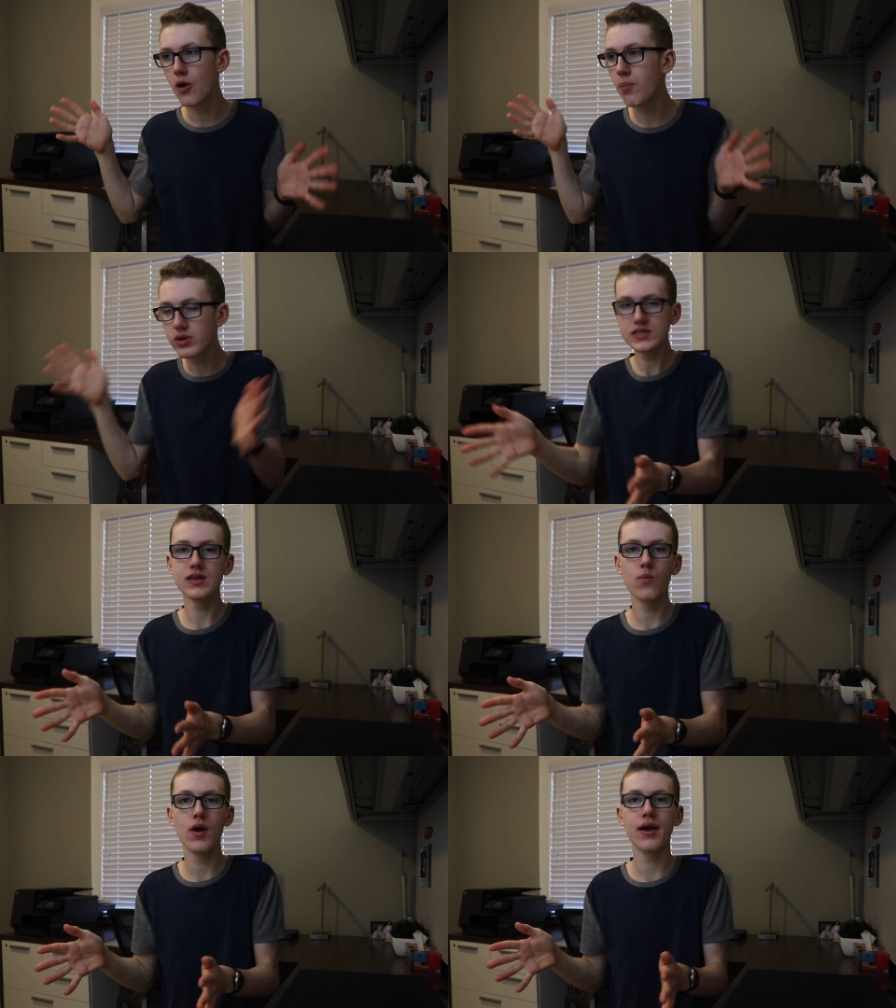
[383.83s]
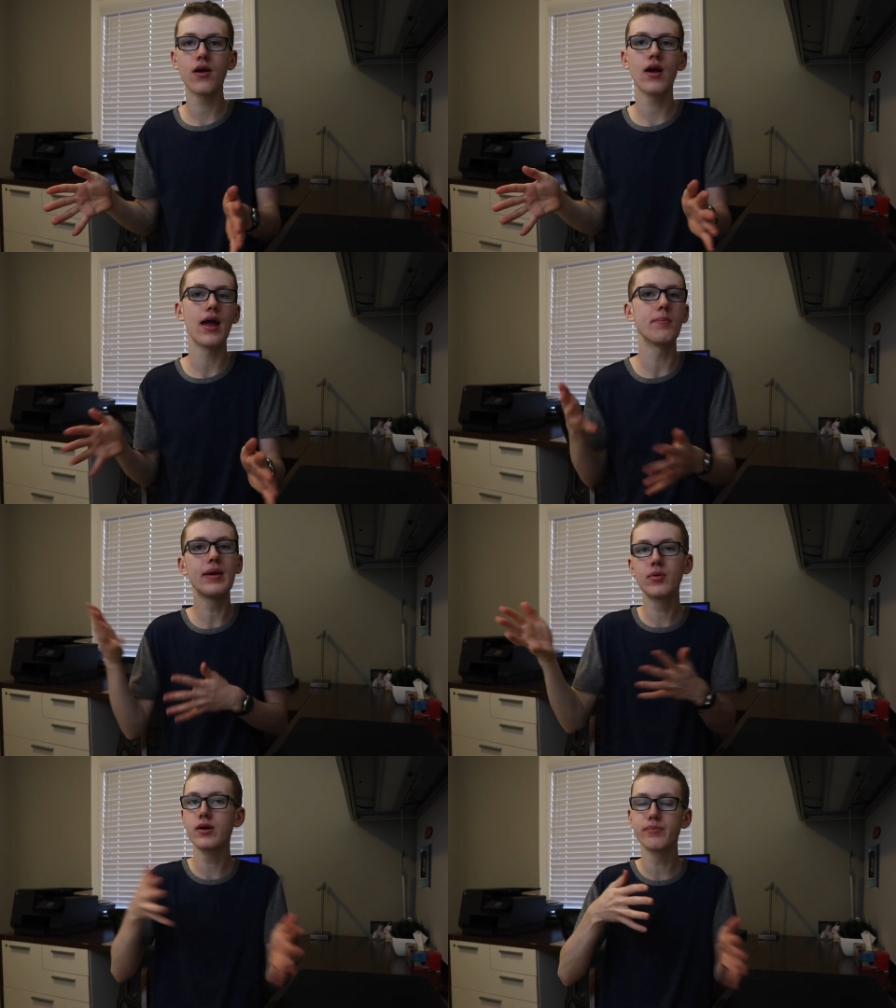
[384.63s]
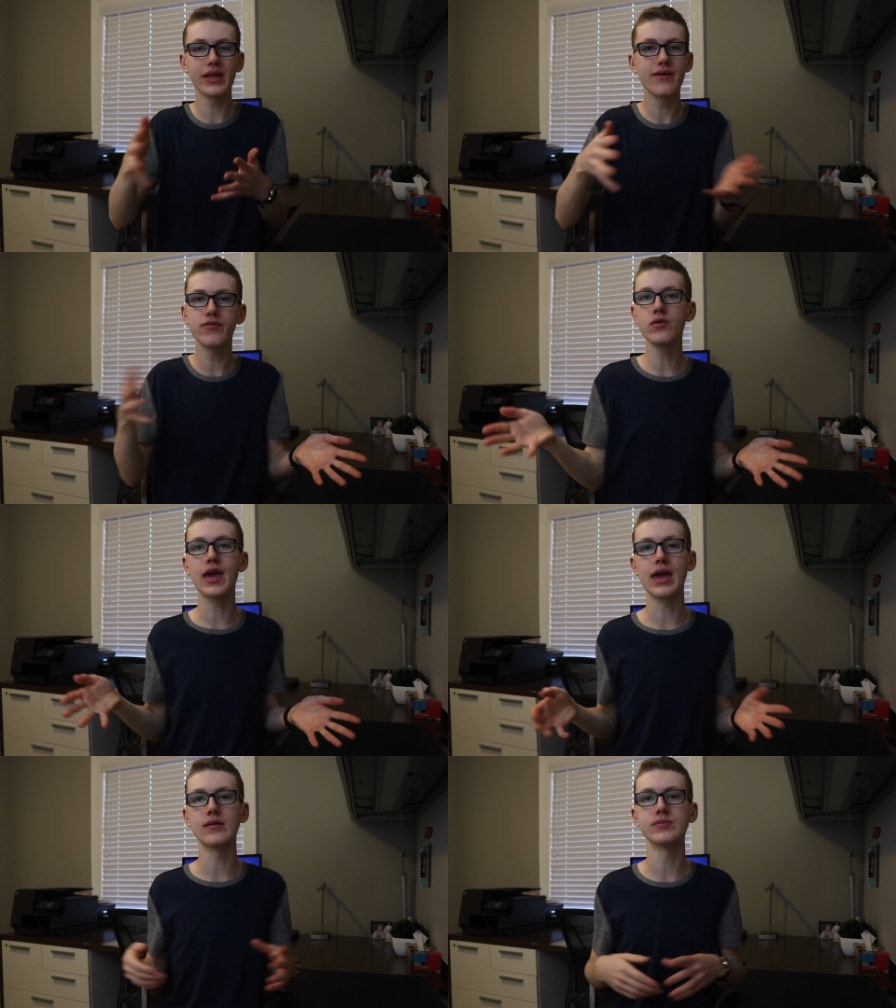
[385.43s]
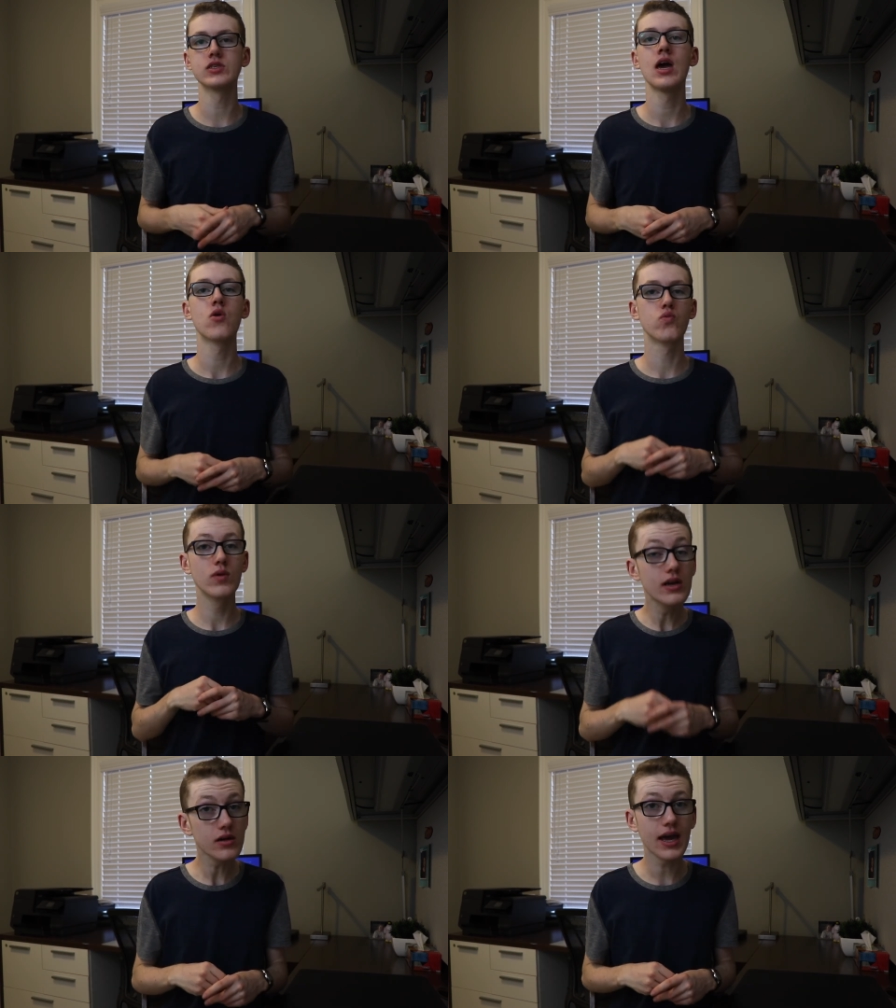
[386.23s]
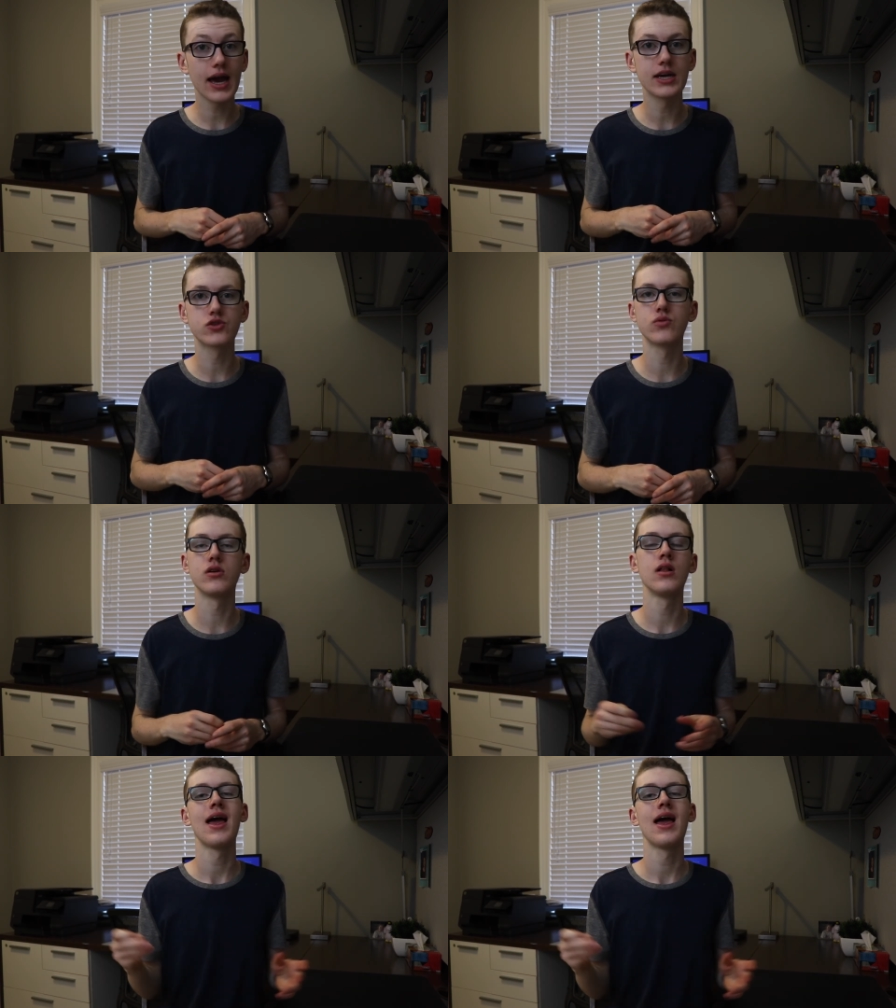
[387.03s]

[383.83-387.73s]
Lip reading: put somewhere and people can play a few games, real casual,